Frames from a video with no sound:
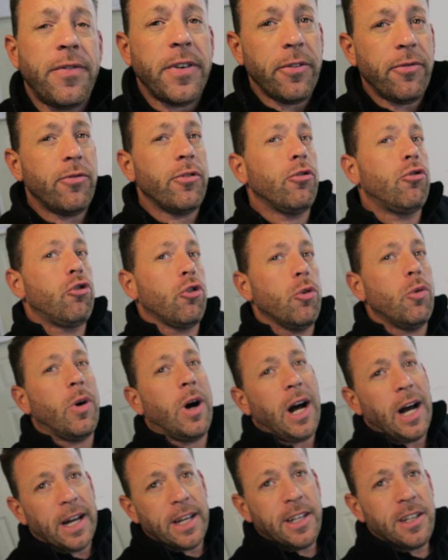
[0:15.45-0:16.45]
5th of
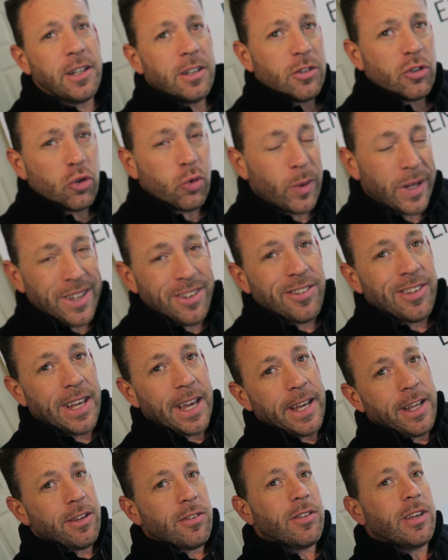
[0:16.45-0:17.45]
July
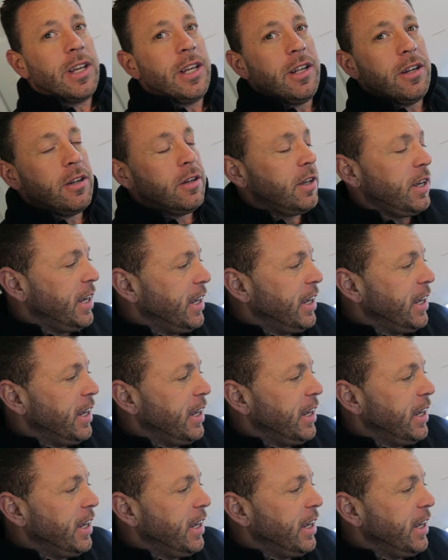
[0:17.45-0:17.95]
2018